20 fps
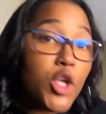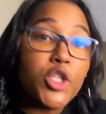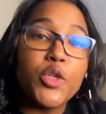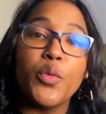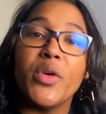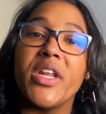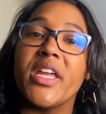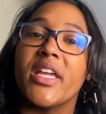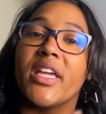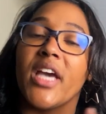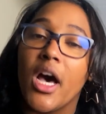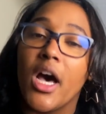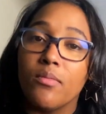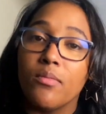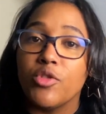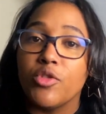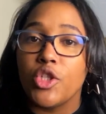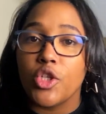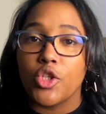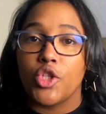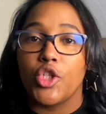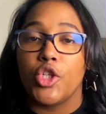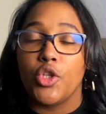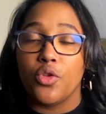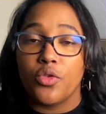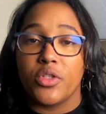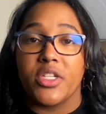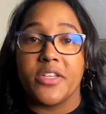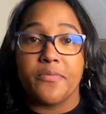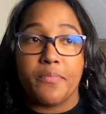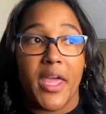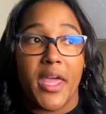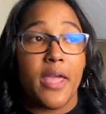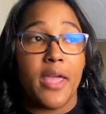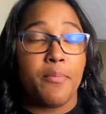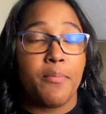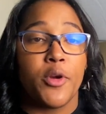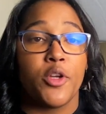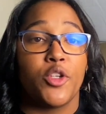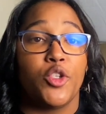So when it comes to choosing
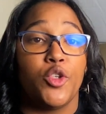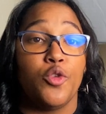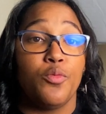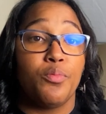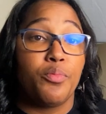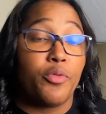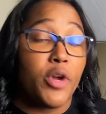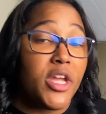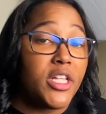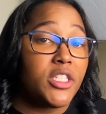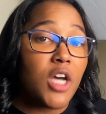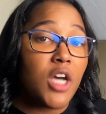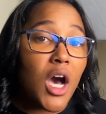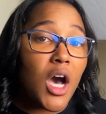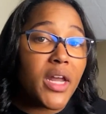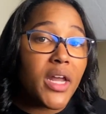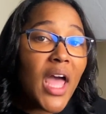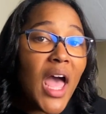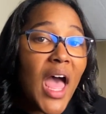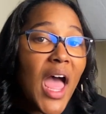paper to print on,